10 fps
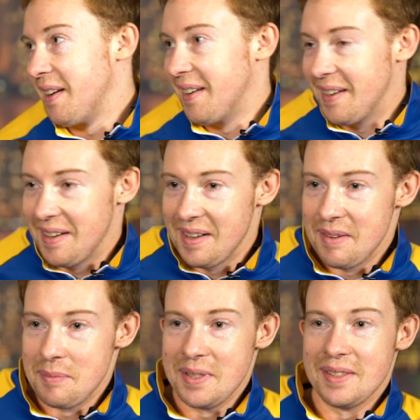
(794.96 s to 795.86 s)

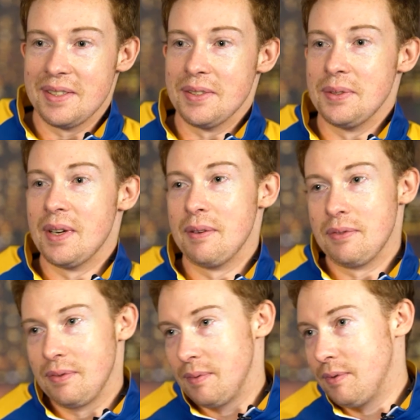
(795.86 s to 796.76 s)
I have
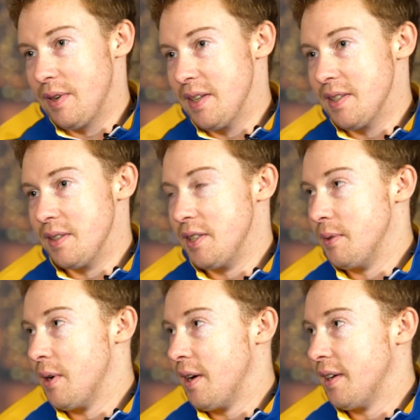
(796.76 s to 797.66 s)
friends in
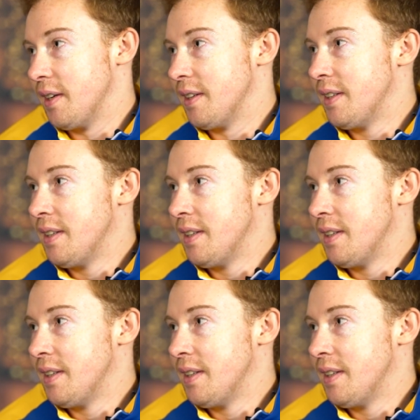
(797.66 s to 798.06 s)
Tirana,